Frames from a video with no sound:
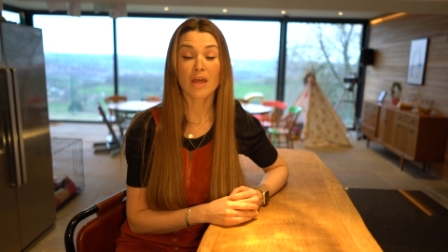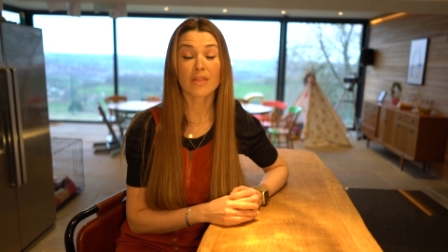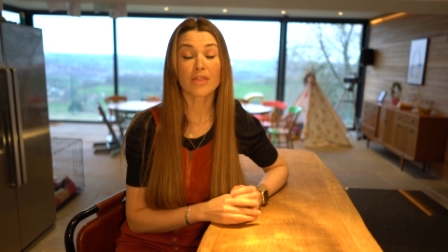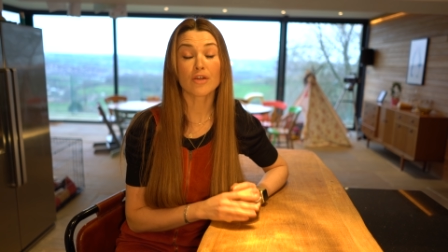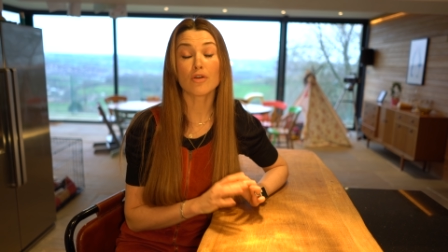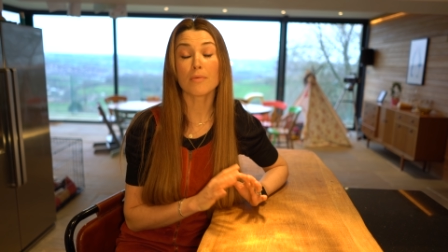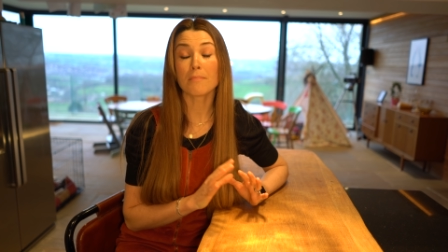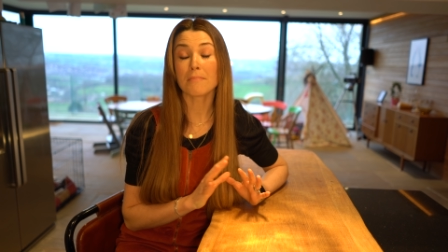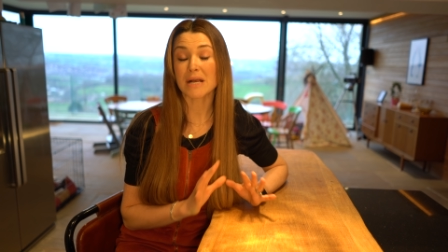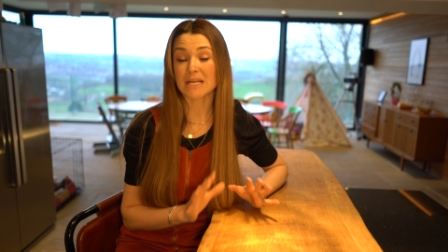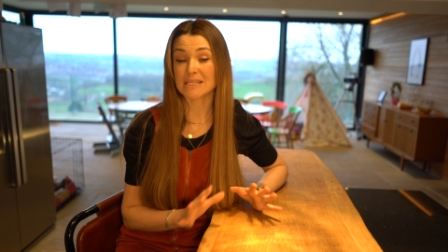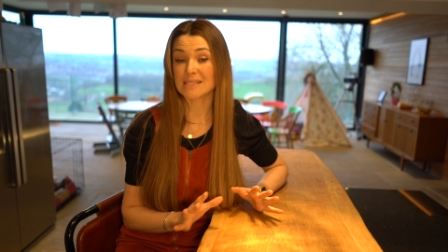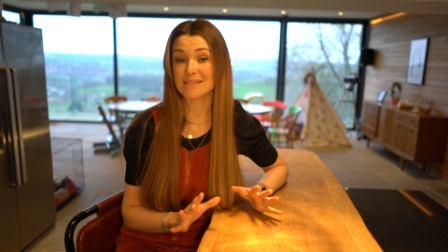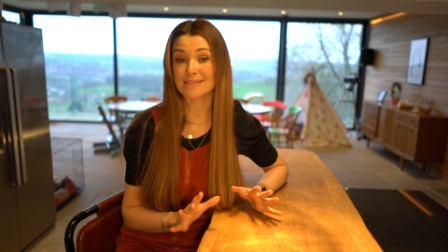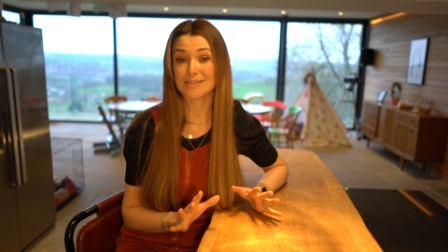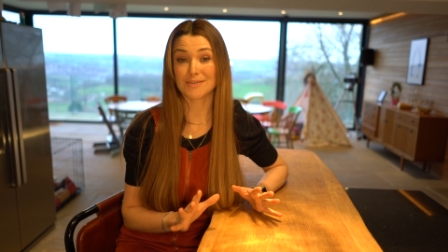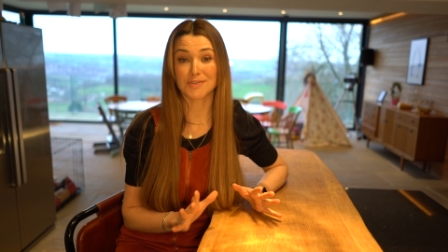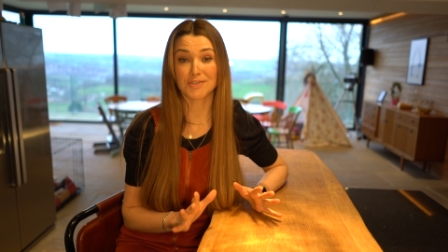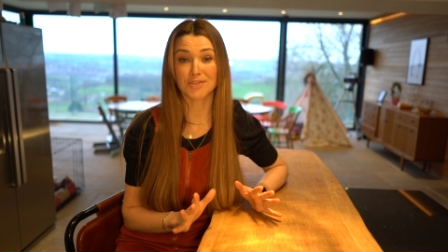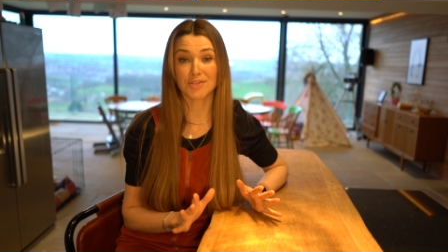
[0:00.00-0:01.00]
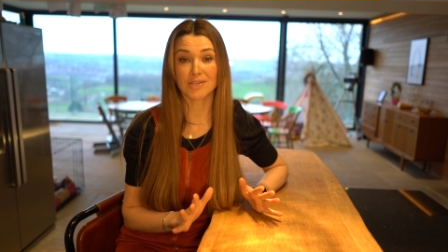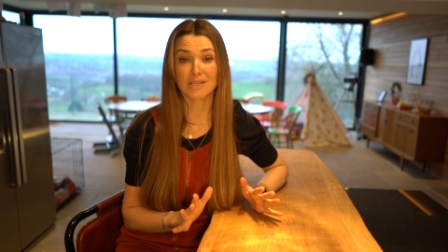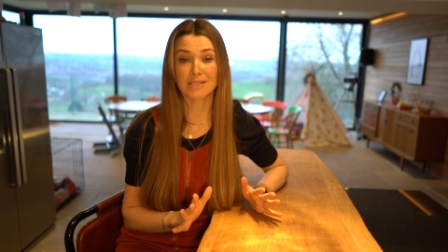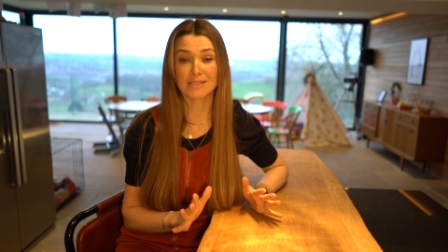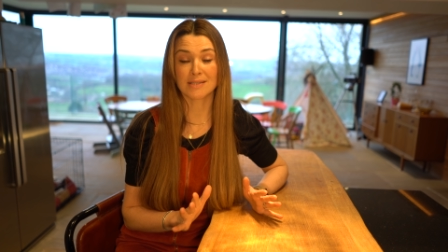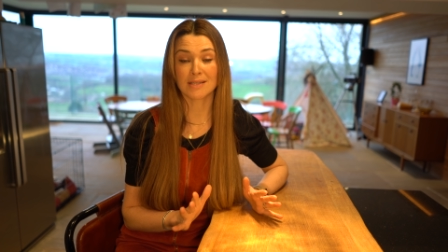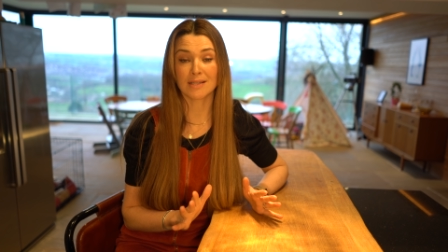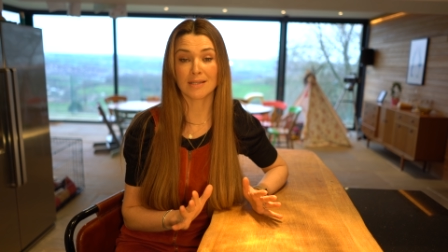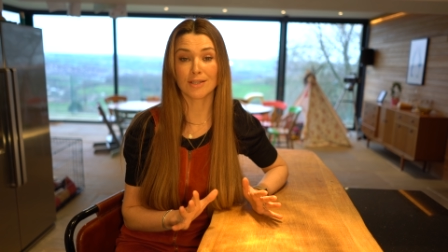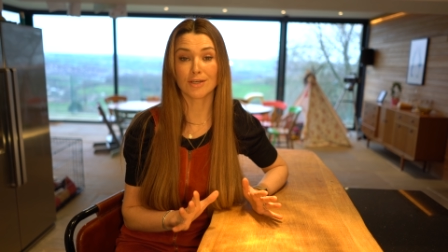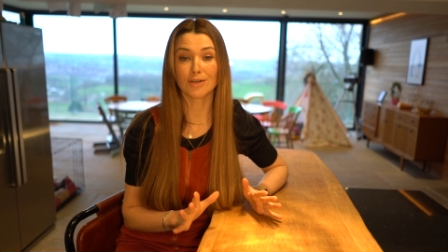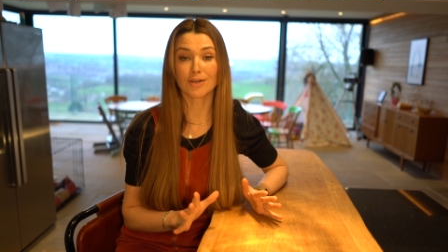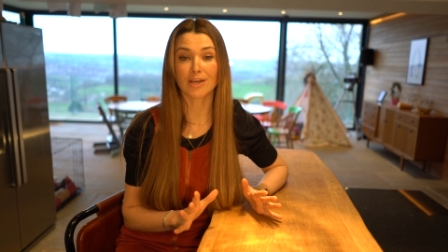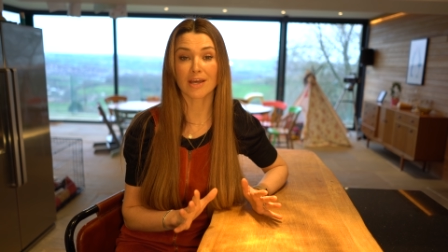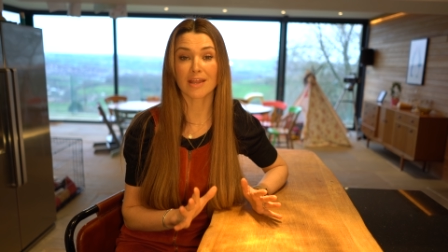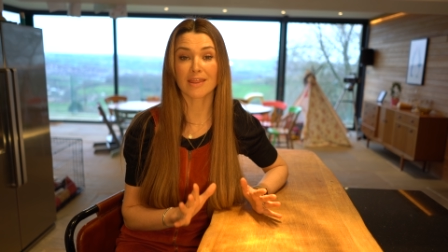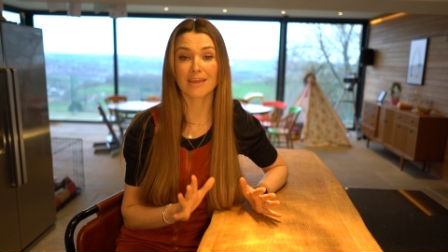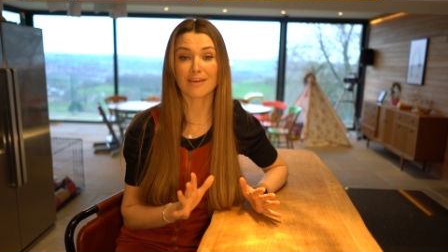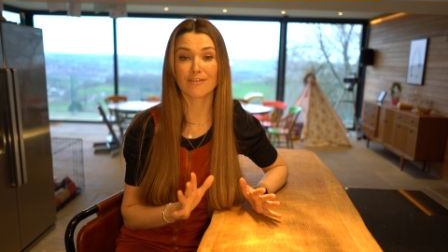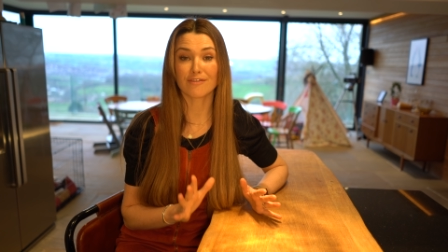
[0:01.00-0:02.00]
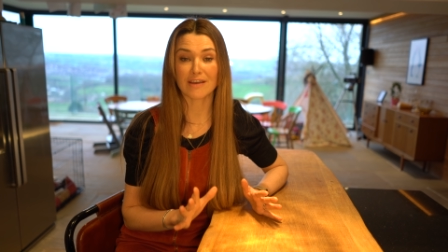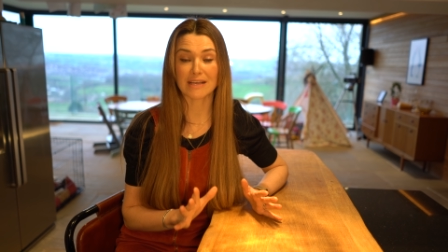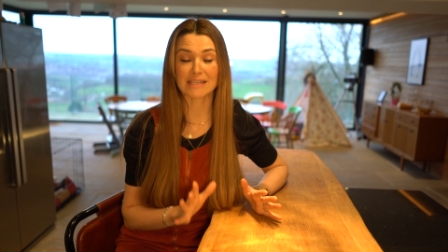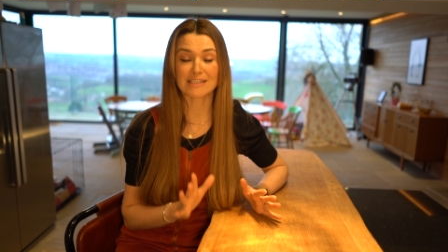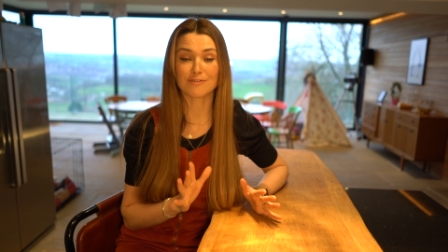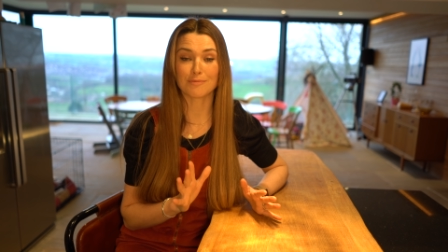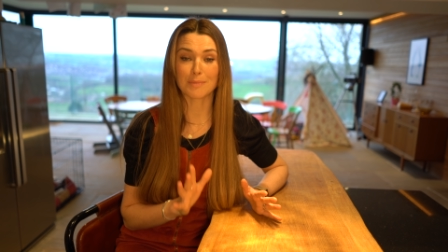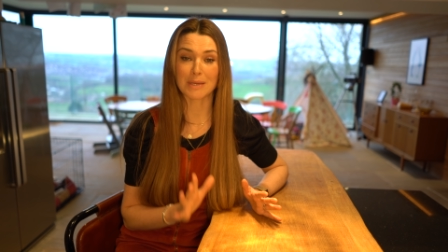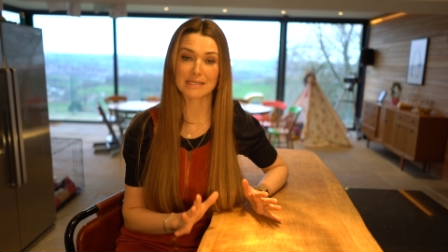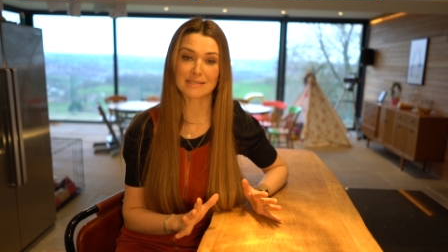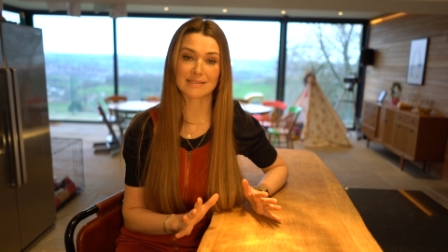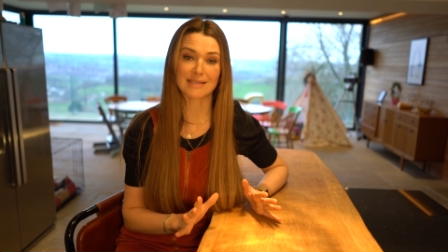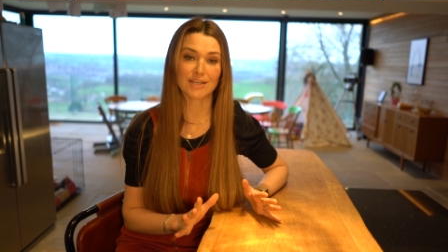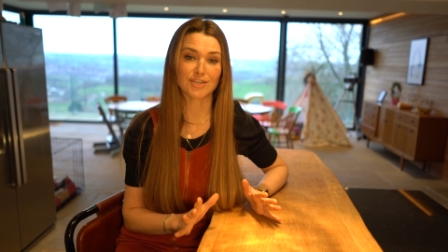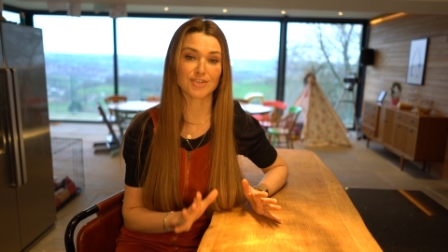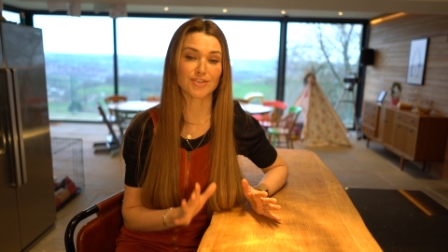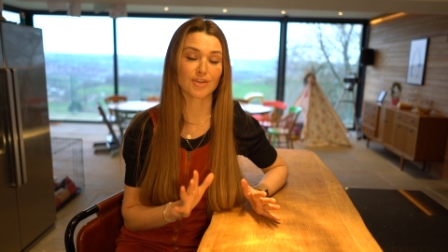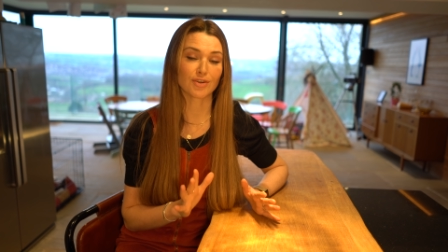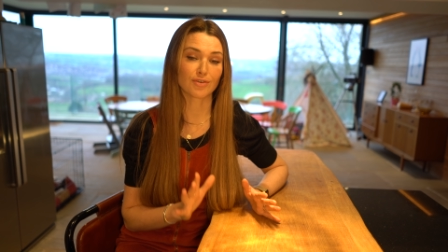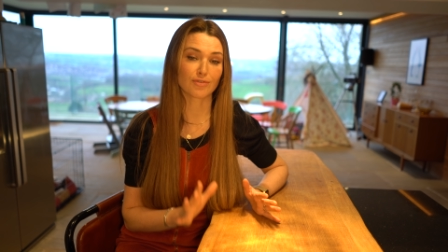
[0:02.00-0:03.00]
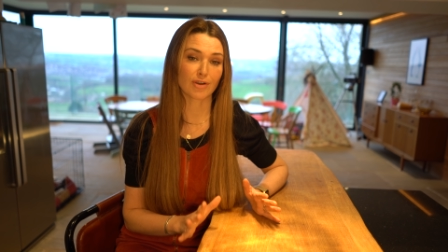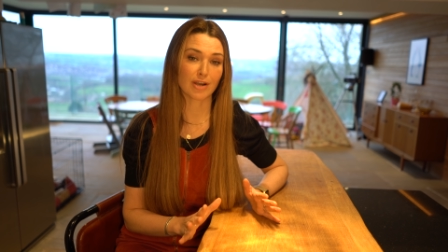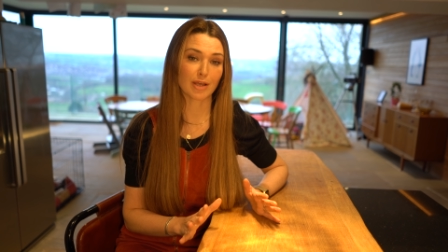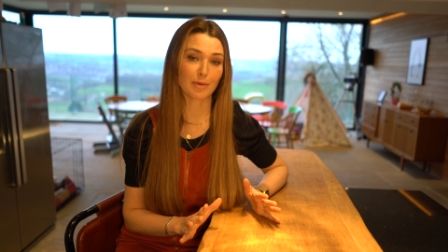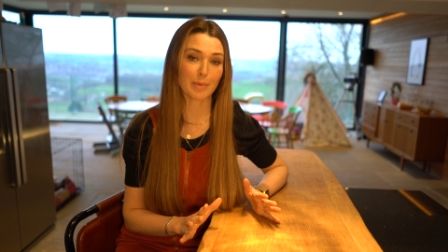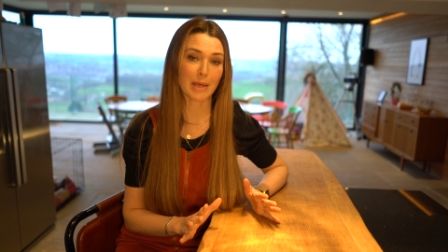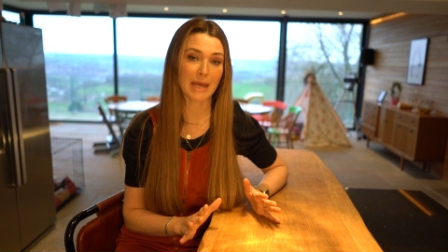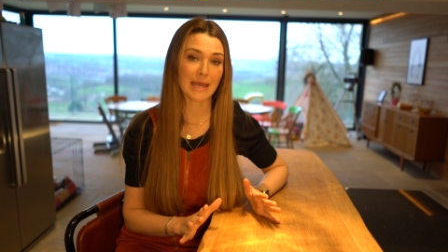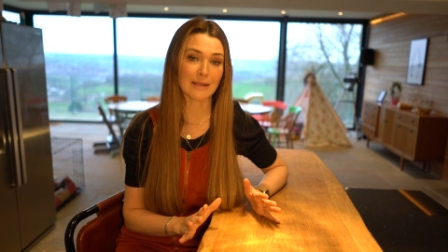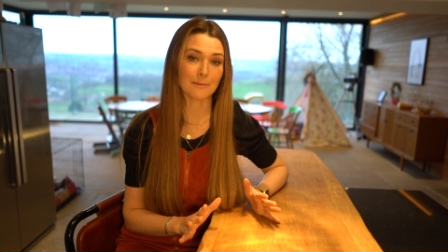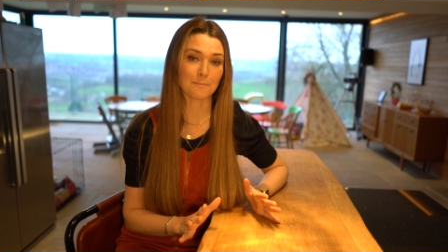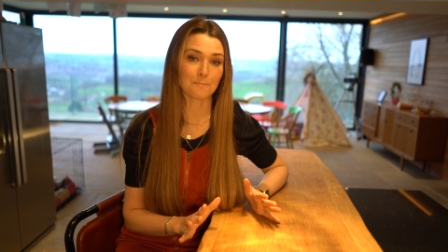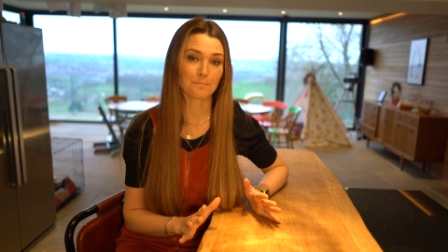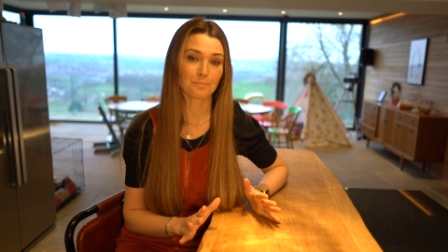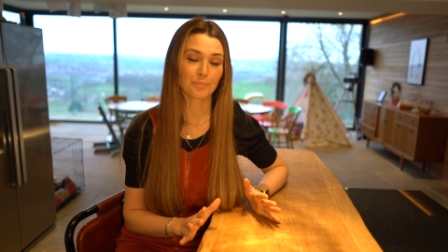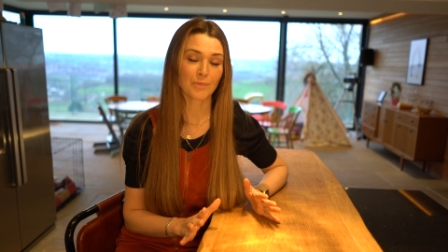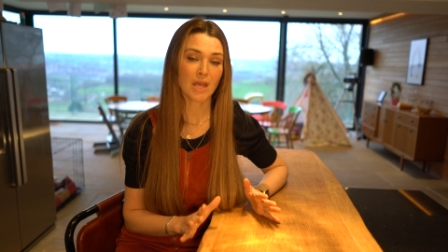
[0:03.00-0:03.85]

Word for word: There are masses of studies that look at the effects of meditation and chronic pain.